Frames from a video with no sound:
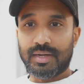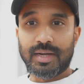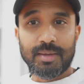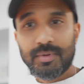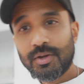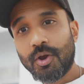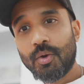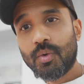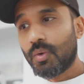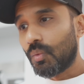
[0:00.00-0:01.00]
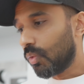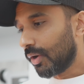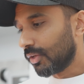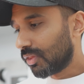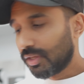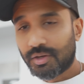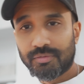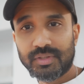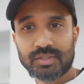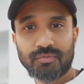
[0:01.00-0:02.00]
let me know what you think
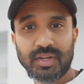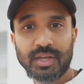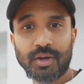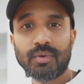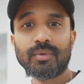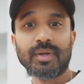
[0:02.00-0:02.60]
of this video.